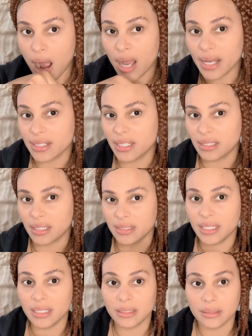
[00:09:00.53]
I kind of like
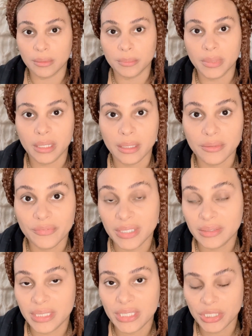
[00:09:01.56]
heating up my
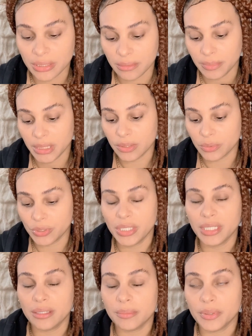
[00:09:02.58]
foundation, because when you
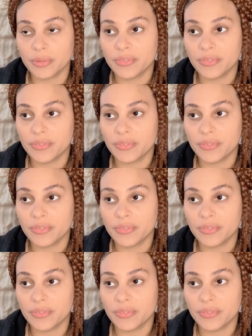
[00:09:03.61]
heat up your